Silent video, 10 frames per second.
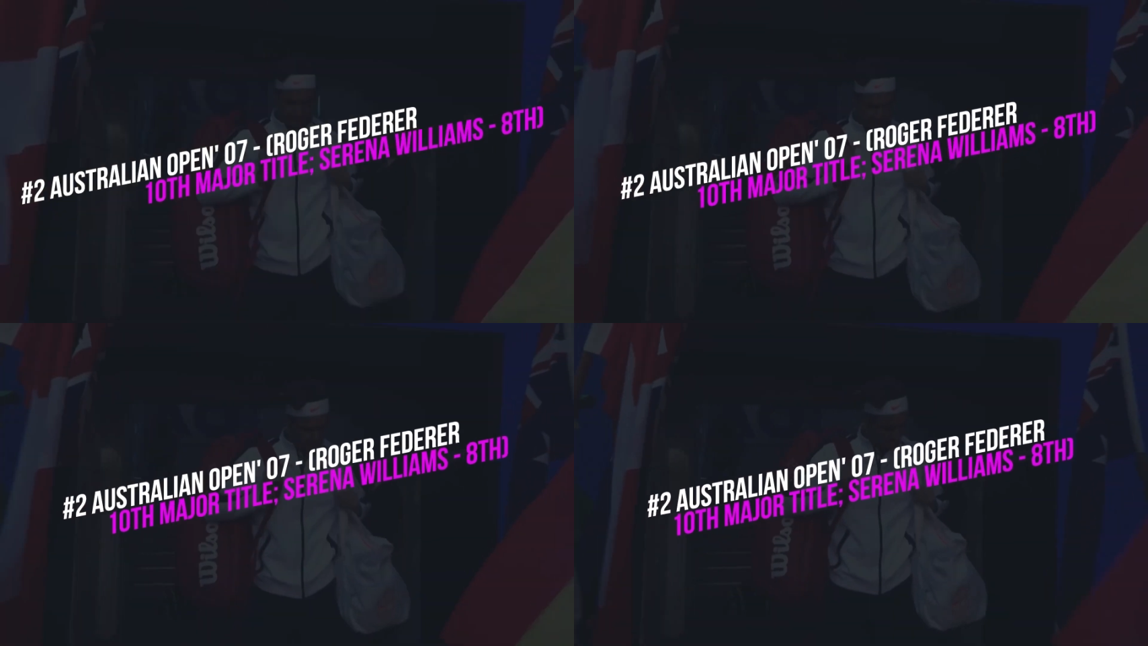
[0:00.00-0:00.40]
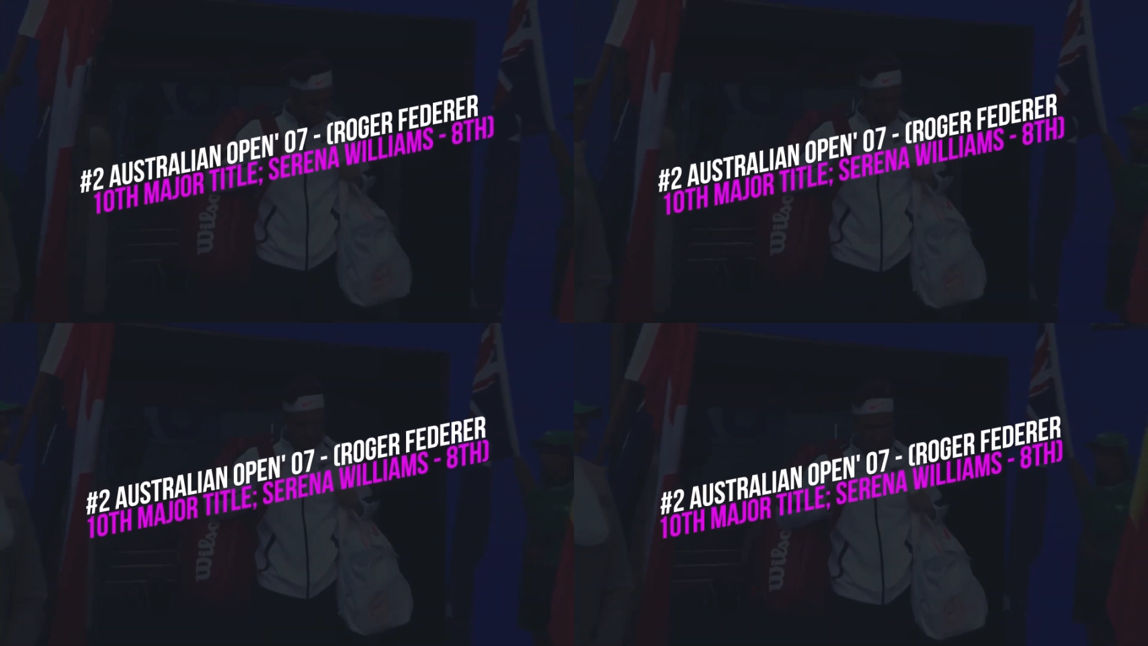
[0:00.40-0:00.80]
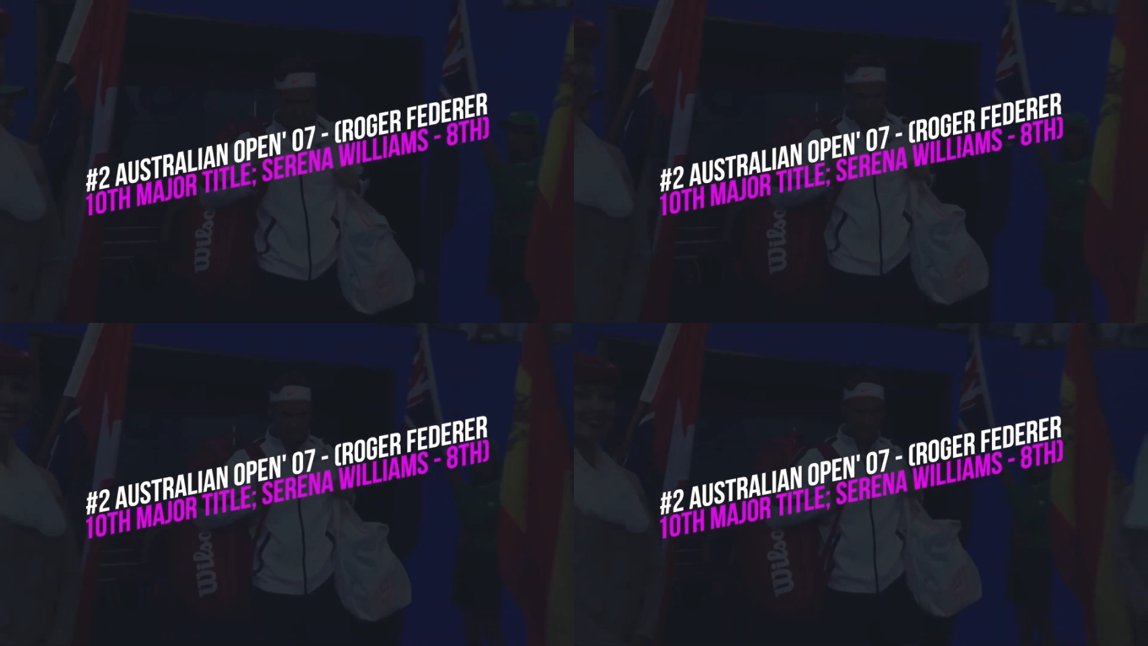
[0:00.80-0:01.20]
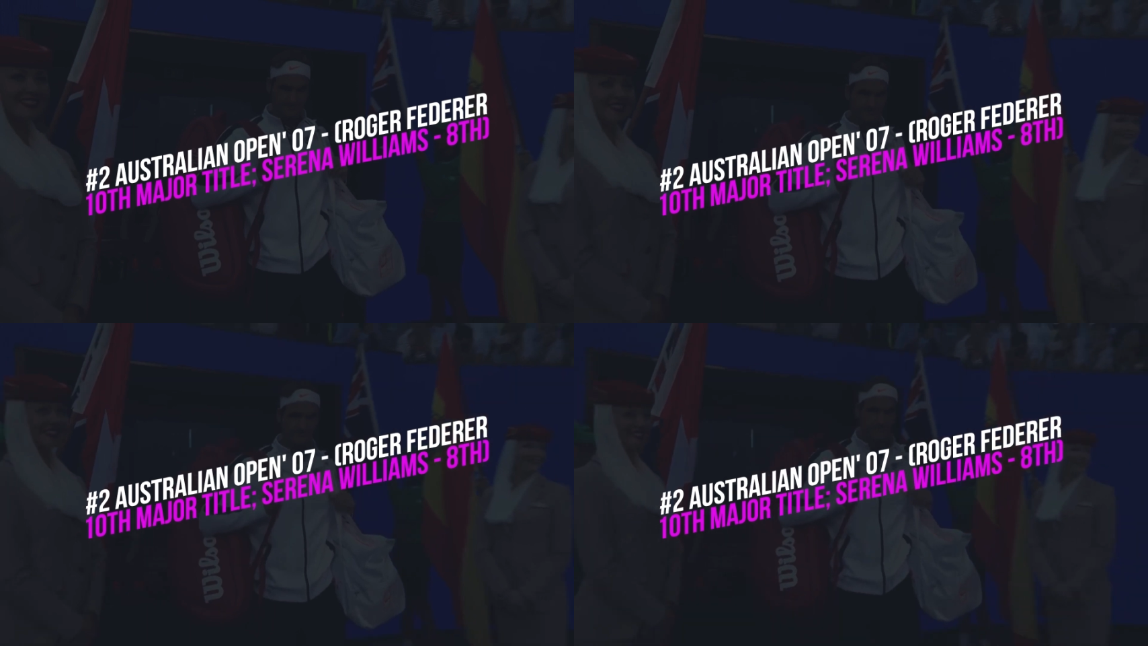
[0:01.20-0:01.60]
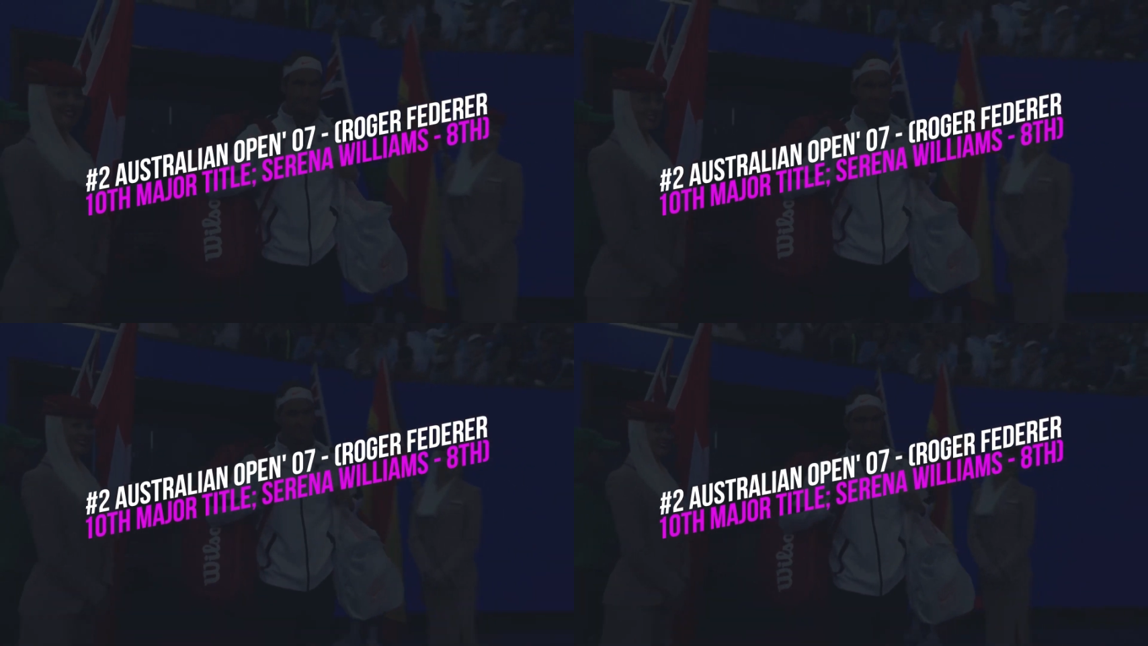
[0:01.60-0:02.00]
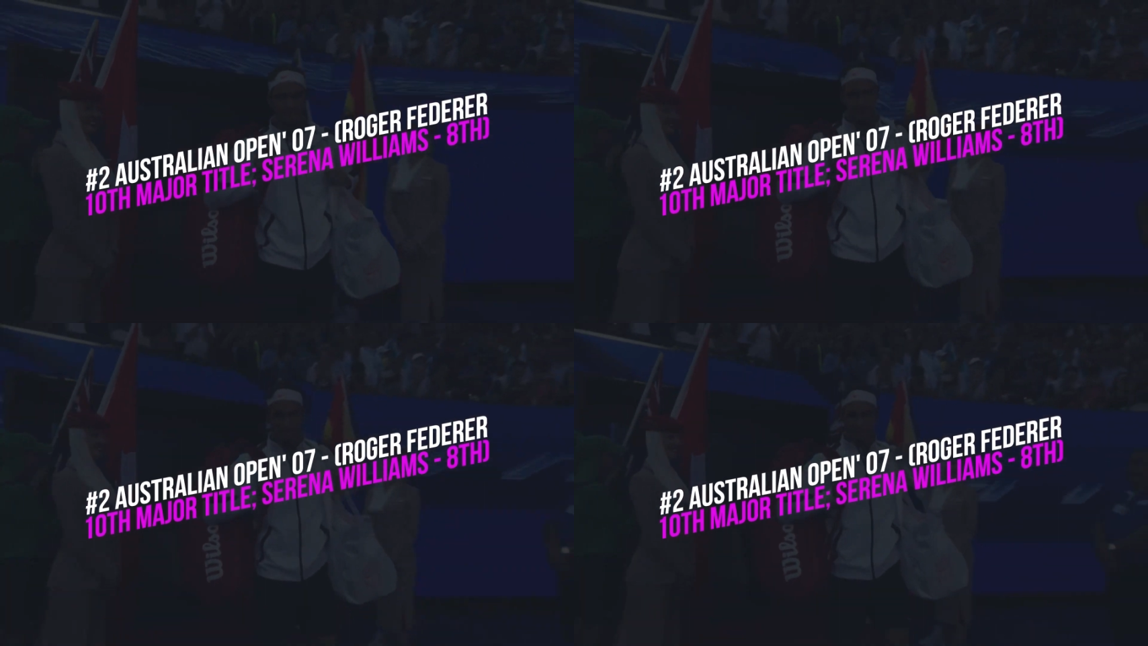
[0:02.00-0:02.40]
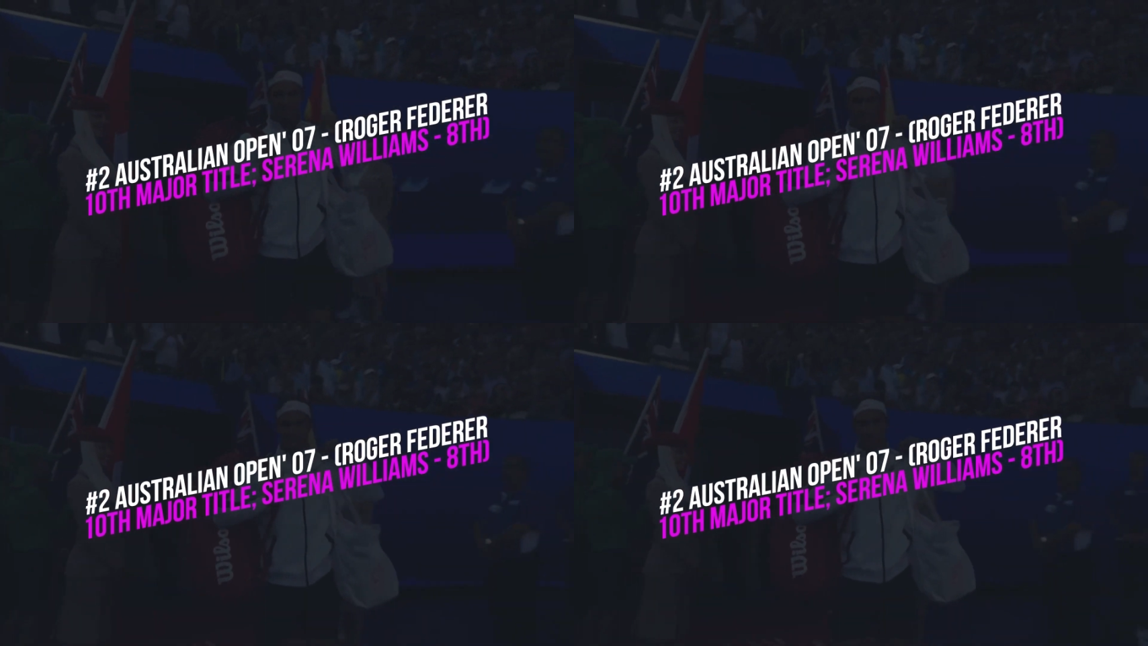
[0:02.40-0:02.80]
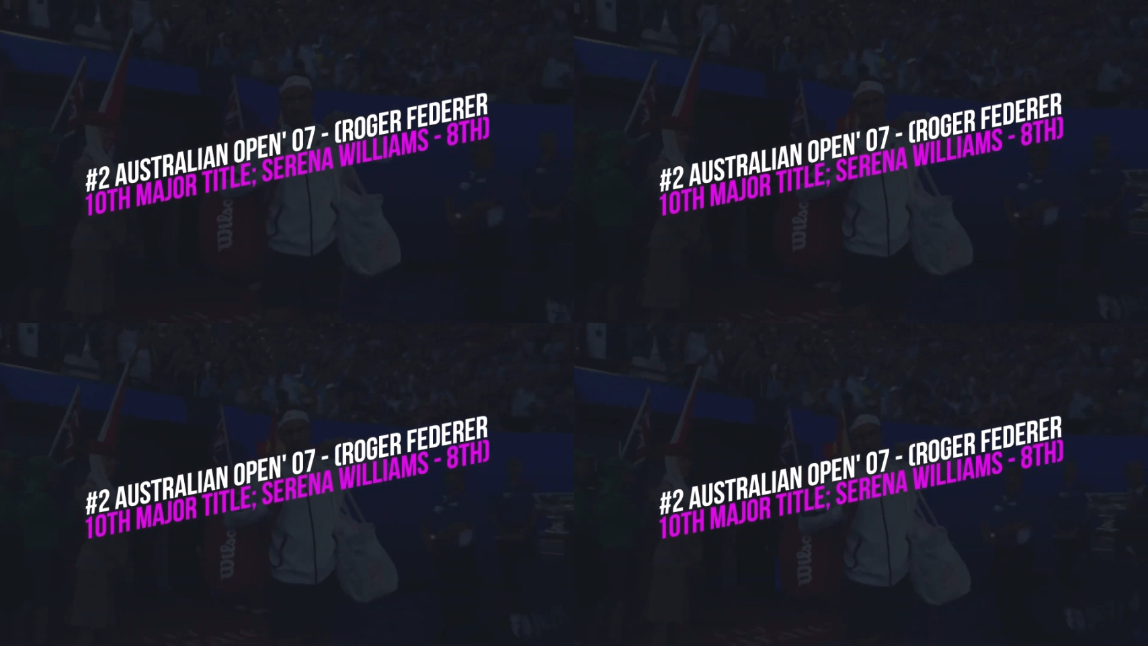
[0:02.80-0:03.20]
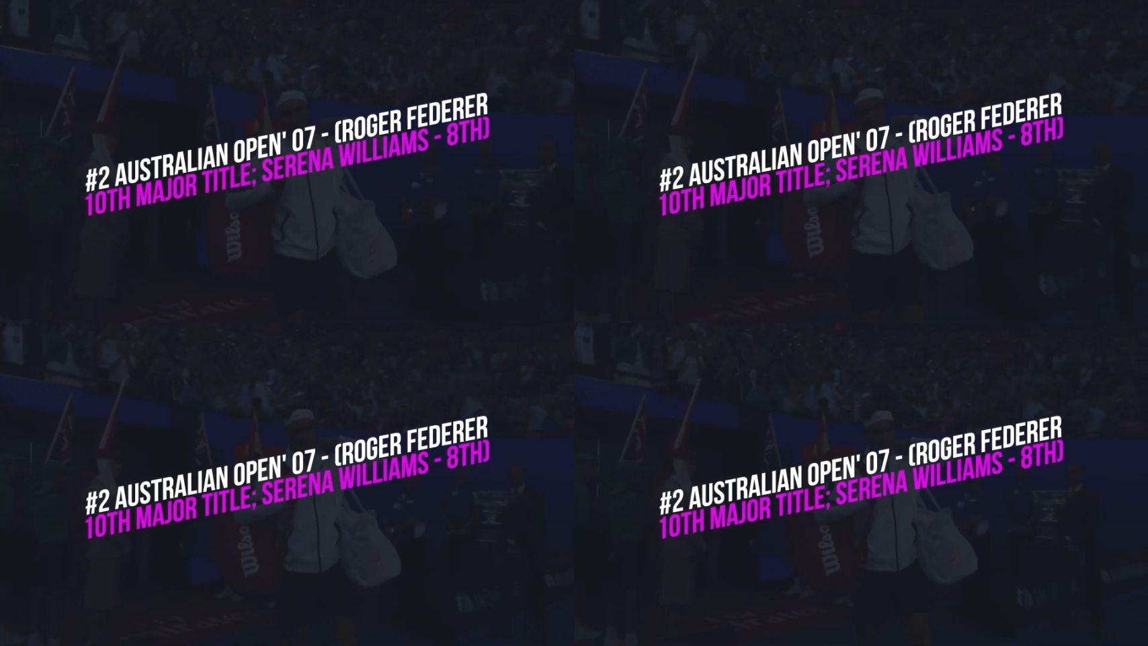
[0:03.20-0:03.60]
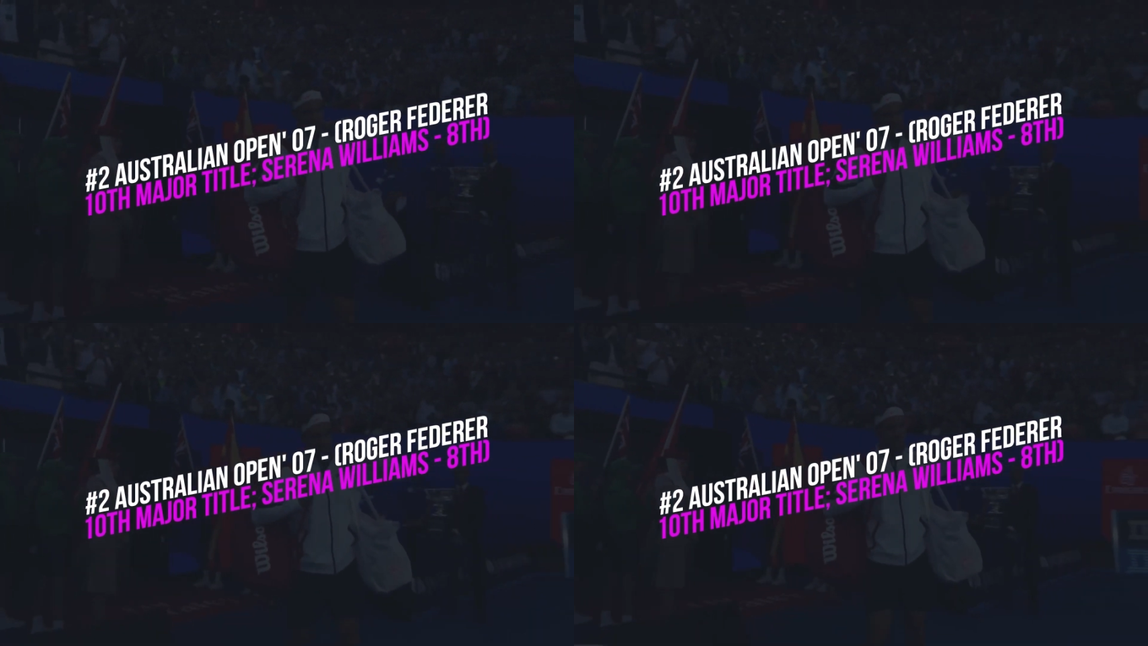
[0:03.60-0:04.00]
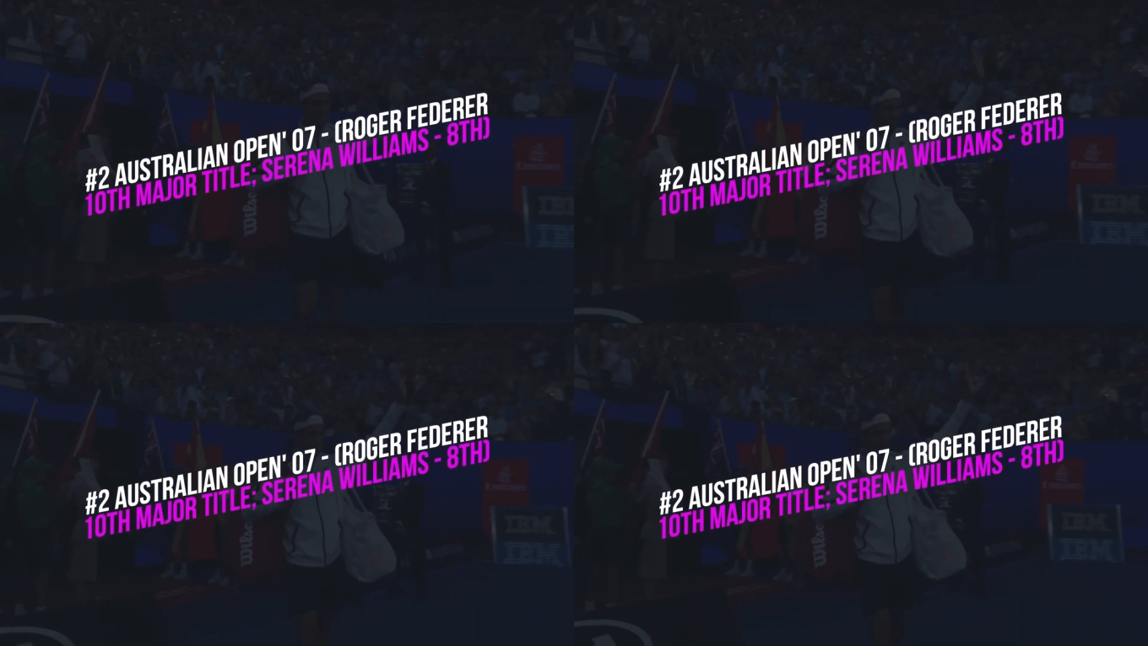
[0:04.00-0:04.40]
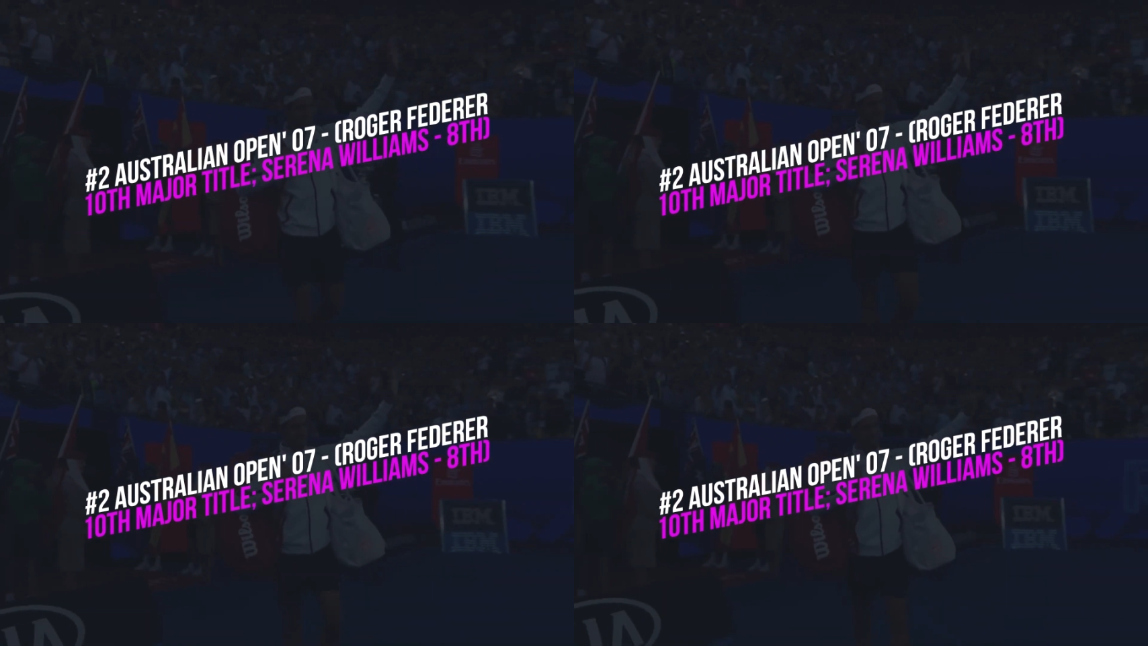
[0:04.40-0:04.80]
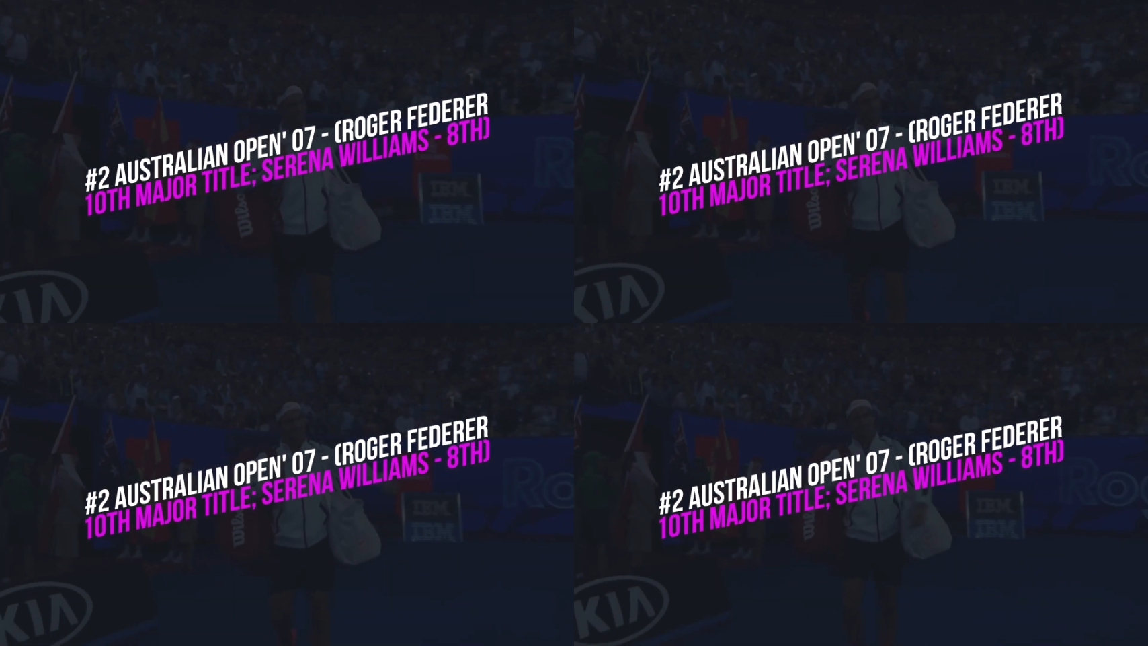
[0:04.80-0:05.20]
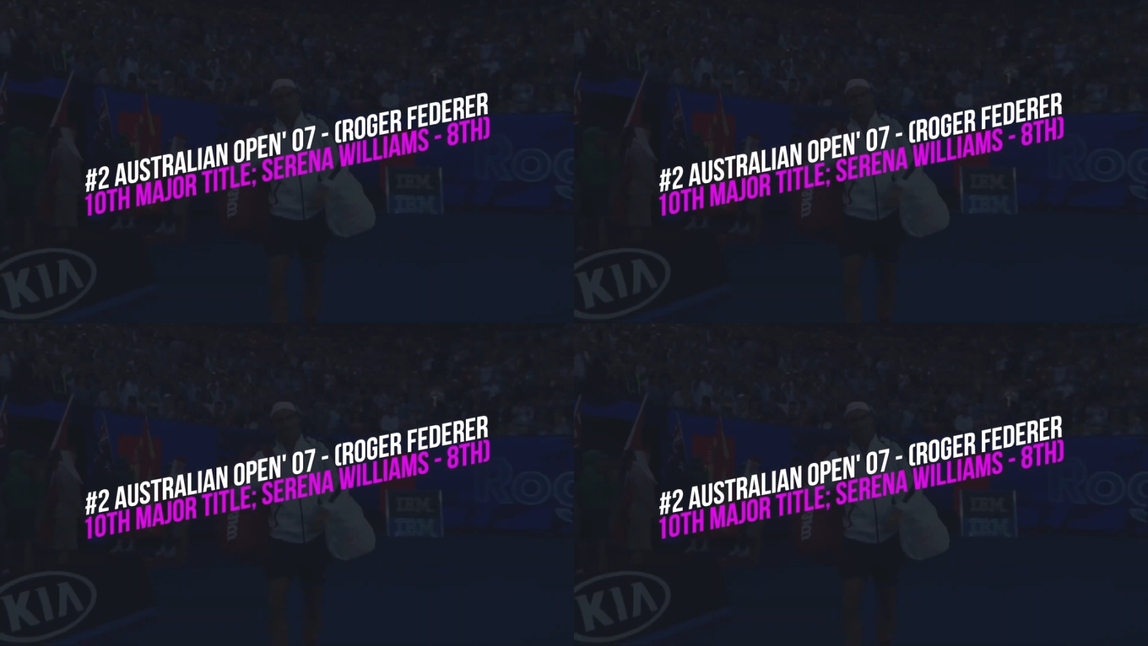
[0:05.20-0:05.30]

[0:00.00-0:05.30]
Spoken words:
[unreadable: no face in view]